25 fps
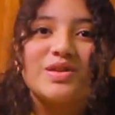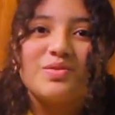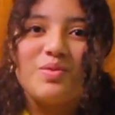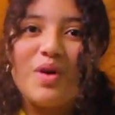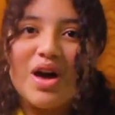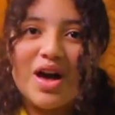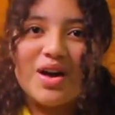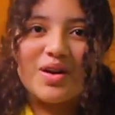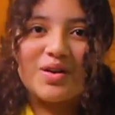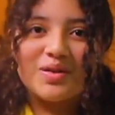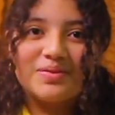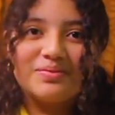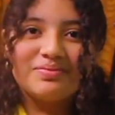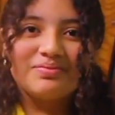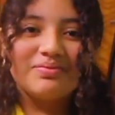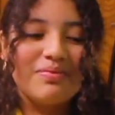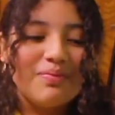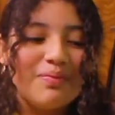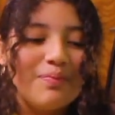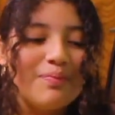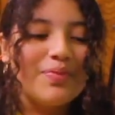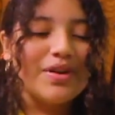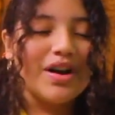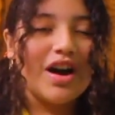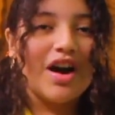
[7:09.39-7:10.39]
as well,
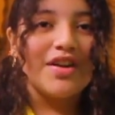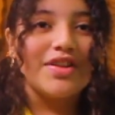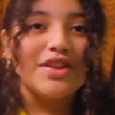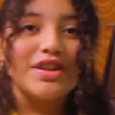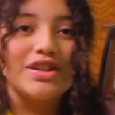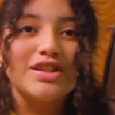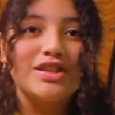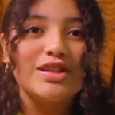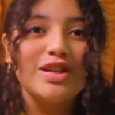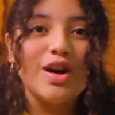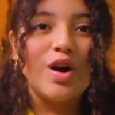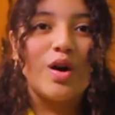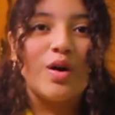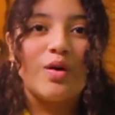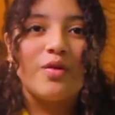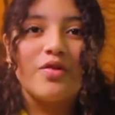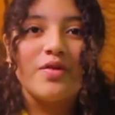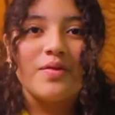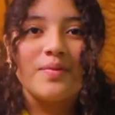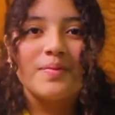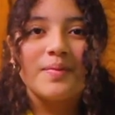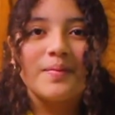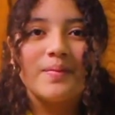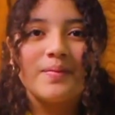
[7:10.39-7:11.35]
but on the stove.